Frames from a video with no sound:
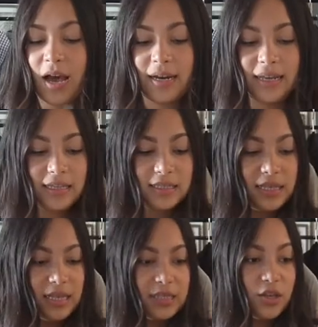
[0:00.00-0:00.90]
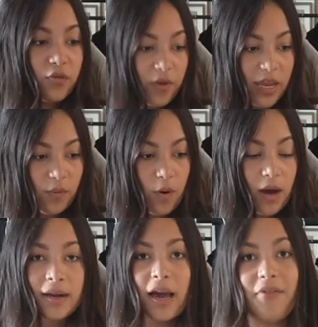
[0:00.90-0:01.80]
and it's this grey
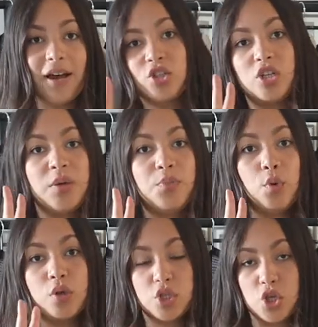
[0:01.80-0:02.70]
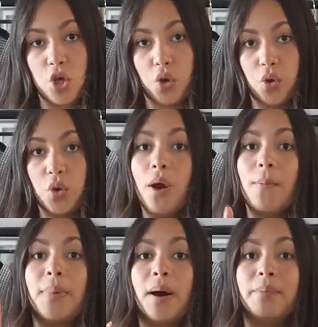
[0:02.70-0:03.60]
one. I've actually bought two,
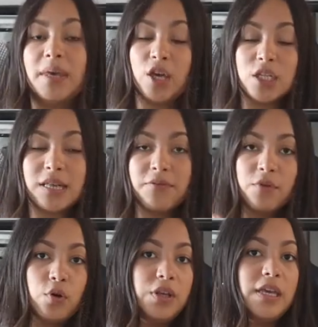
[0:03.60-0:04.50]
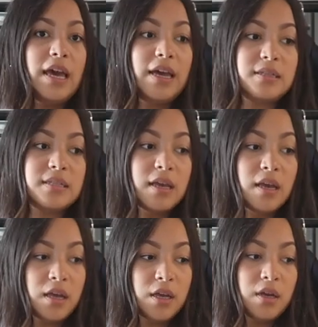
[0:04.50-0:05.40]
but because I've not yet
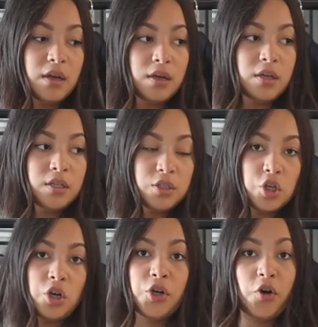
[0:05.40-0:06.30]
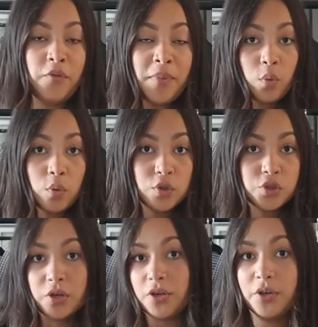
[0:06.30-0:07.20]
turned over my
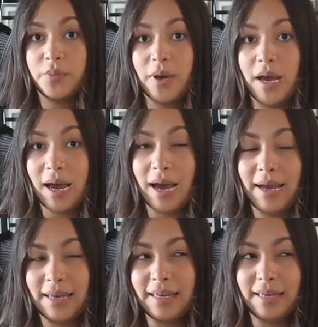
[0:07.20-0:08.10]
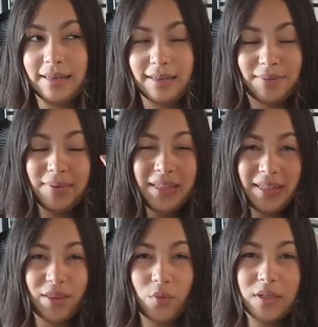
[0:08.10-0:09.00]
wardrobe, I mean
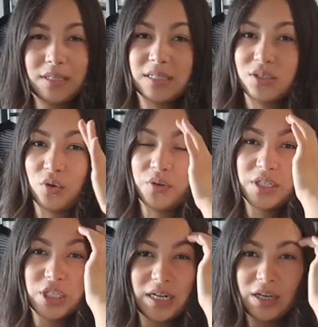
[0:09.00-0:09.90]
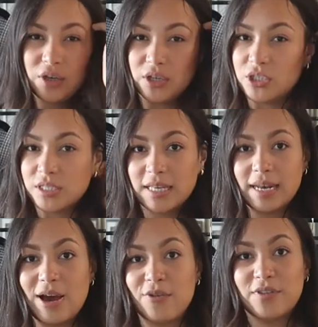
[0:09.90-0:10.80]
the other one's in storage and I couldn't just
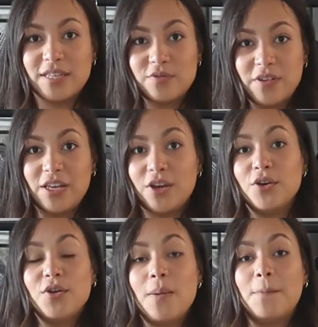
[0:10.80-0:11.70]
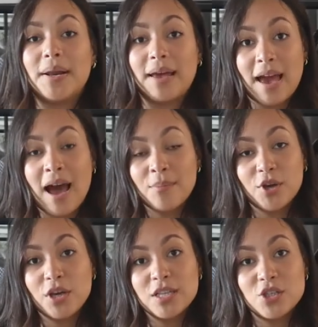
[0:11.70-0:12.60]
get out for this video, but I am
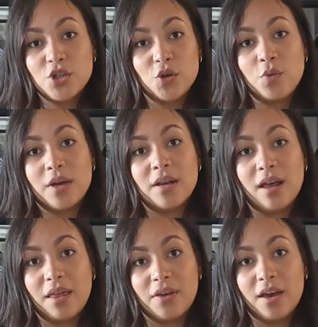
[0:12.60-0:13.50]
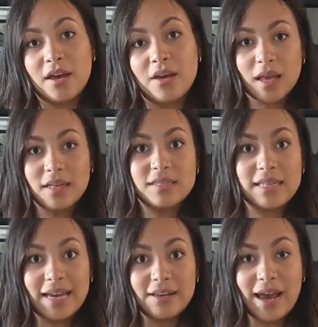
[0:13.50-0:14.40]
going to do another
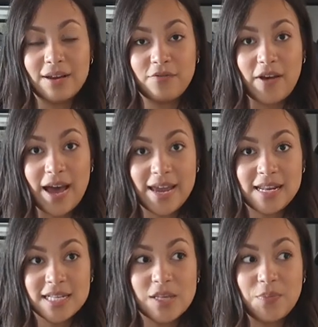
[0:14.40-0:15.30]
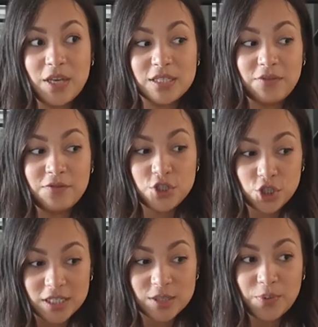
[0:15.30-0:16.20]
secondhand finds because I've
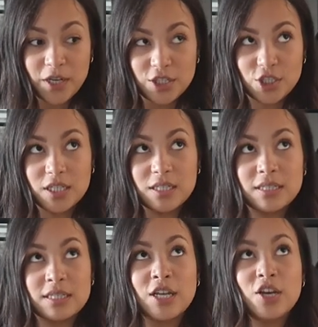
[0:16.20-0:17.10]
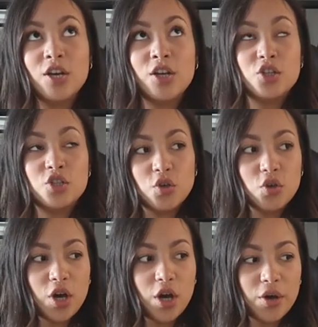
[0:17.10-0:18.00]
just purchased
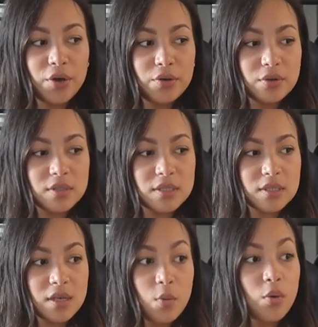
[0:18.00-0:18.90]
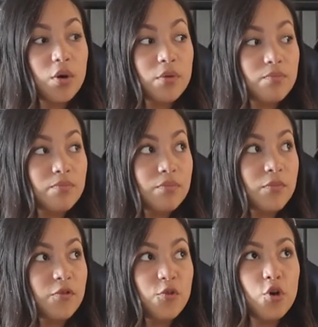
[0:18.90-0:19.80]
four coats.
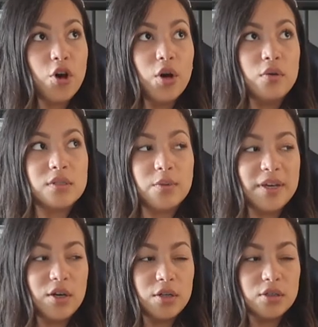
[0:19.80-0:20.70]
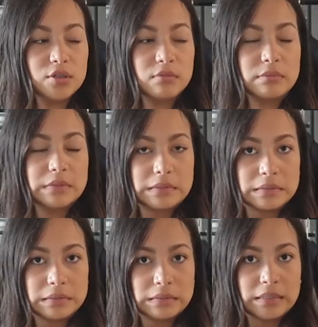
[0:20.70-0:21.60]
Oh my gosh.
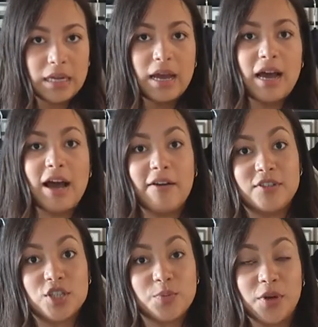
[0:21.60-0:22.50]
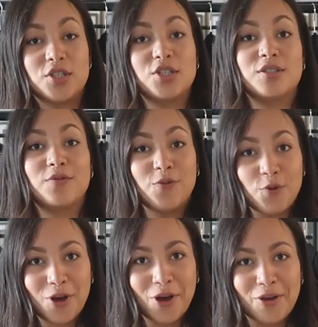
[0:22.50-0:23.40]
I've just purchased
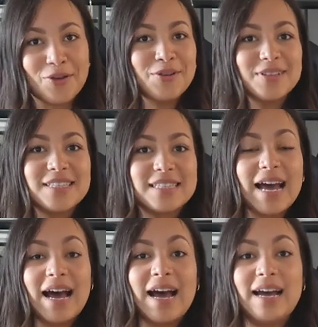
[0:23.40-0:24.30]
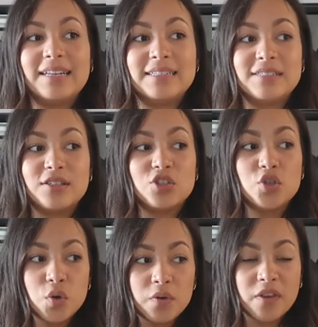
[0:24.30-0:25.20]
four coats and
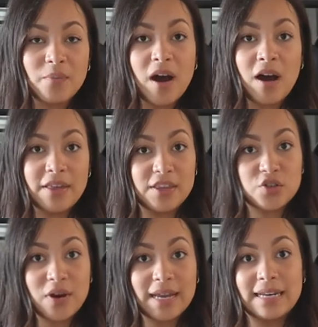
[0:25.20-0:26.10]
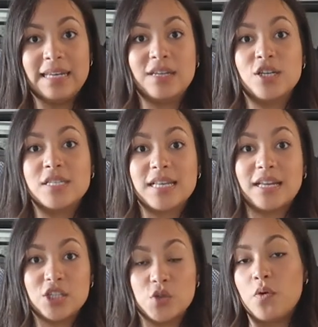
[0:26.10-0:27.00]
two of them are the dry cleaners
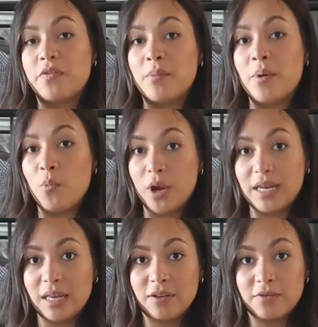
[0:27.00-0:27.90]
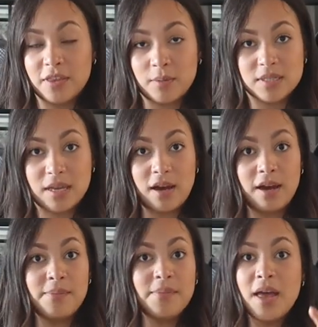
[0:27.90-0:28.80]
and two of them I'm waiting for them to
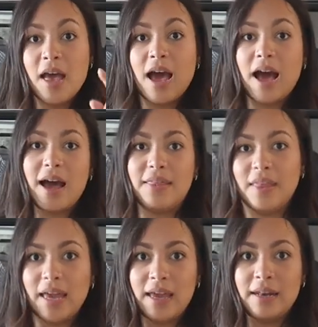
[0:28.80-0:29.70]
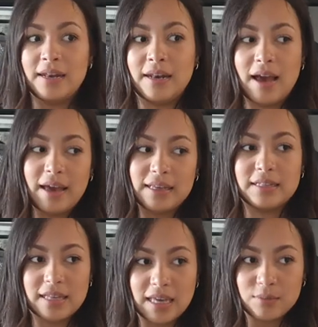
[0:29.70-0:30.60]
come and then I
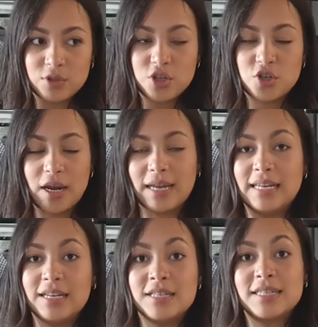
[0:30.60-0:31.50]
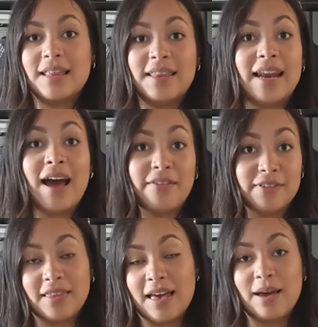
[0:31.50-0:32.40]
can take them to the dry cleaners and then
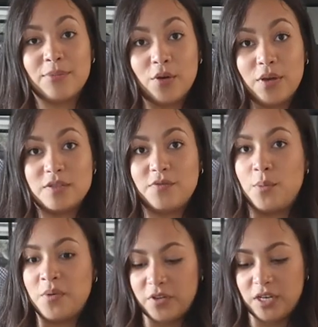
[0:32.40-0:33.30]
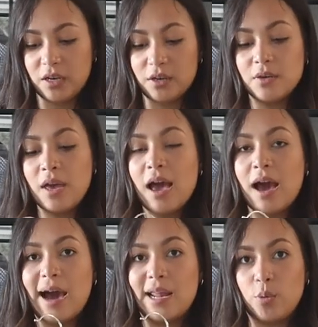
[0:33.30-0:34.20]
after that I'm going to film a video and
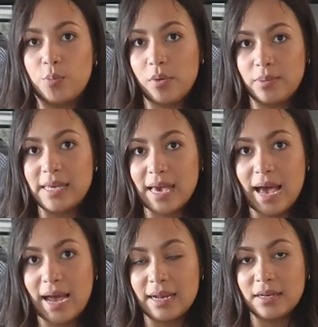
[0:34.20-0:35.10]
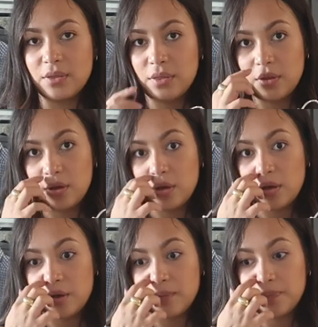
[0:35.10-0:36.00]
I'll probably add
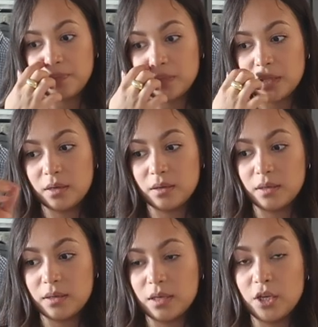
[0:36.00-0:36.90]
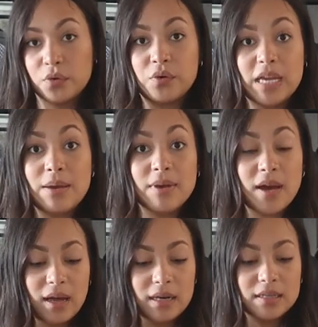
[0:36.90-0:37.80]
the cream
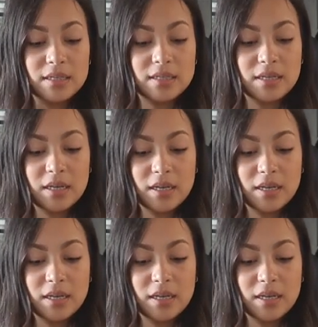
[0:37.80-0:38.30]
colored